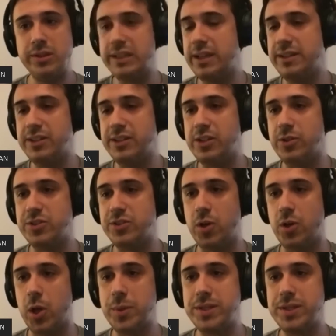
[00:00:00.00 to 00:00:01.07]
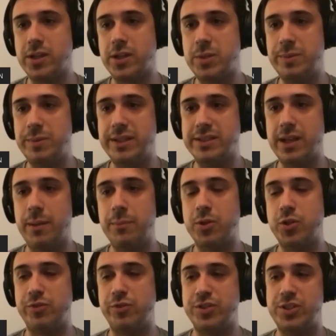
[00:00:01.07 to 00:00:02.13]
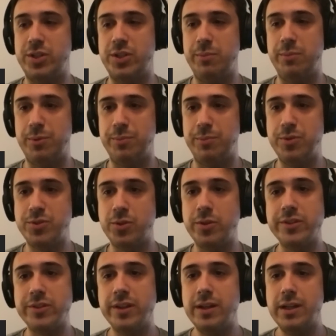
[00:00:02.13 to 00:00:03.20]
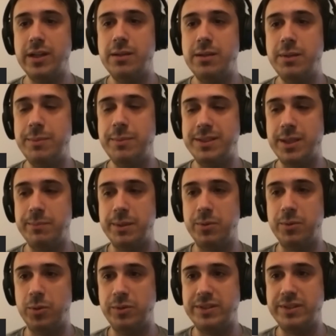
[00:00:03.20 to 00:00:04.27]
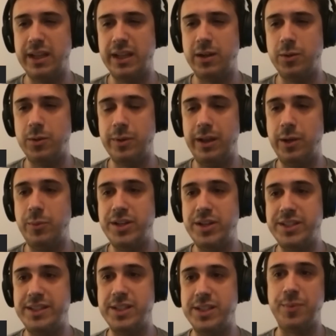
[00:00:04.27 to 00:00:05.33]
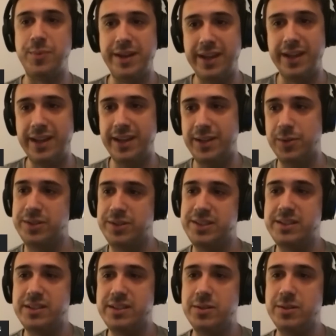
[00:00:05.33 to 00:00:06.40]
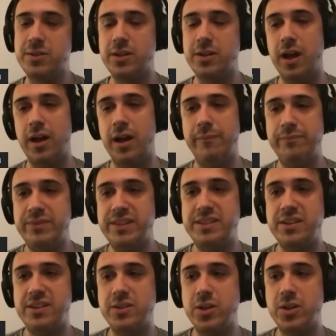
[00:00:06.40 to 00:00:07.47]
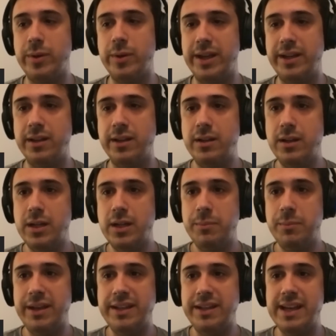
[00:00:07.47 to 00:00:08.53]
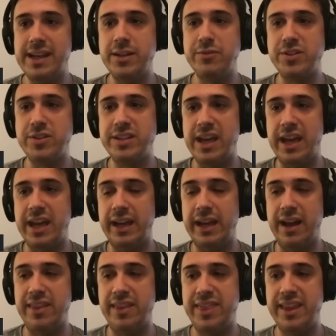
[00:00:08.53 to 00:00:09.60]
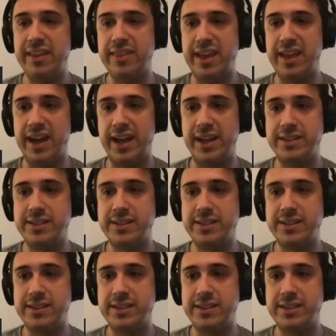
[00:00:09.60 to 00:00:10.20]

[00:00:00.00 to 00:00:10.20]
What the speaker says: and there's always going to be some controversy around proposals. Maybe some people would say like, oh, well, I wish this went in or this didn't go in. But at the end of the day, I think that